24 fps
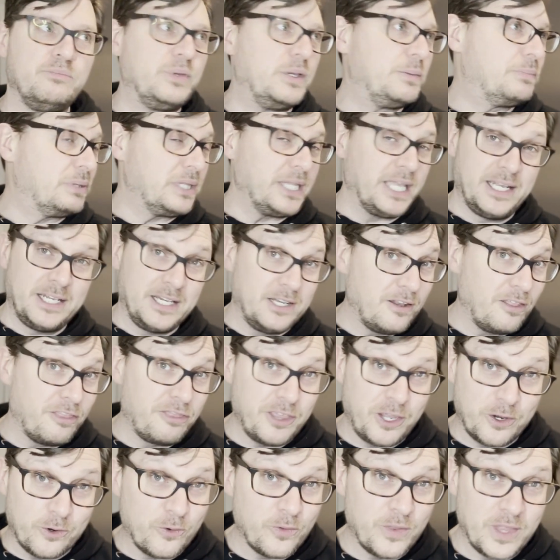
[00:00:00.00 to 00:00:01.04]
be played in a
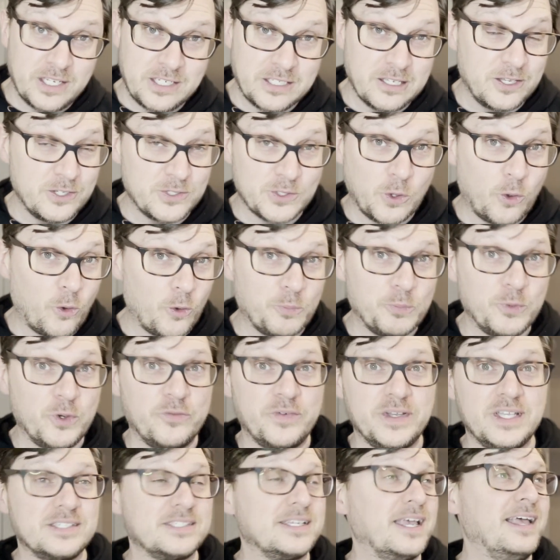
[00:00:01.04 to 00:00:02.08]
theater that does old
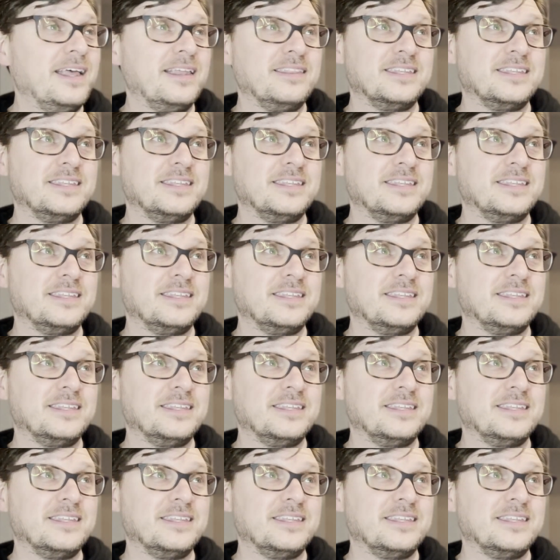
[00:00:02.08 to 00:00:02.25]
movies.